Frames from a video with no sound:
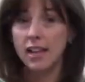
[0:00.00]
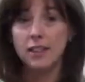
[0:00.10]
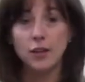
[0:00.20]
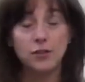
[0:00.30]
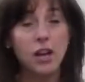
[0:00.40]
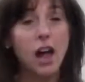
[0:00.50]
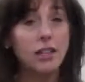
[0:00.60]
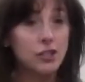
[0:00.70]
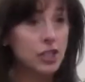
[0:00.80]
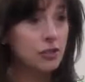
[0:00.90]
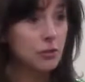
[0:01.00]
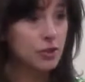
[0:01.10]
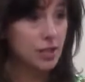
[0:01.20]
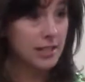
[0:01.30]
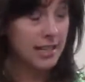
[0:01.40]
those college
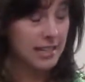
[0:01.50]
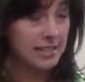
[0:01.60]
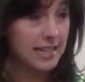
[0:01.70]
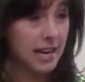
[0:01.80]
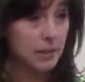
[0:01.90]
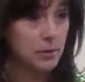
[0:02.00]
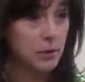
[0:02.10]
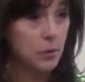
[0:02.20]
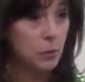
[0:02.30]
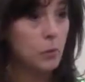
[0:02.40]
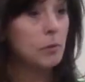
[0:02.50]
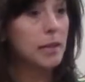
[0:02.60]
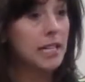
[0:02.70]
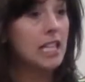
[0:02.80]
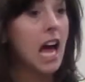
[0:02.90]
entrance exams, will
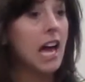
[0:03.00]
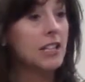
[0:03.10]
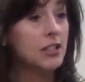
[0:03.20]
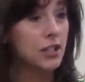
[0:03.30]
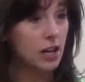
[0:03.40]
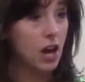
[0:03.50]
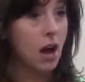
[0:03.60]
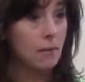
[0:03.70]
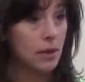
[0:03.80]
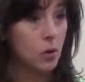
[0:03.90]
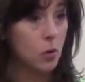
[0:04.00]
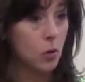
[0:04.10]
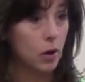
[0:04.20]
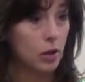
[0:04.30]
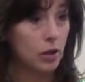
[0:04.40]
be aligned to the Common
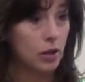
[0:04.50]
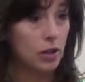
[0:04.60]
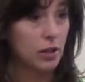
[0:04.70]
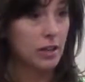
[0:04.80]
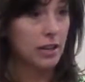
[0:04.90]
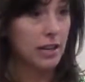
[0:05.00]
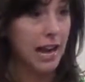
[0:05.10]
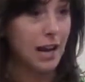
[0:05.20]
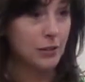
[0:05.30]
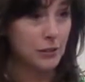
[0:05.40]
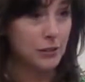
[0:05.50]
Core national